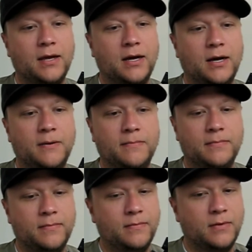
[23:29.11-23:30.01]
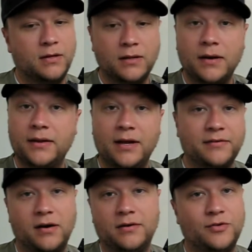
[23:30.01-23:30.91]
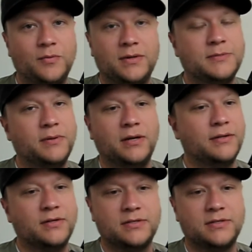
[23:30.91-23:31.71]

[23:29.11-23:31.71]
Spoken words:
a lot of the guys aren't super experienced,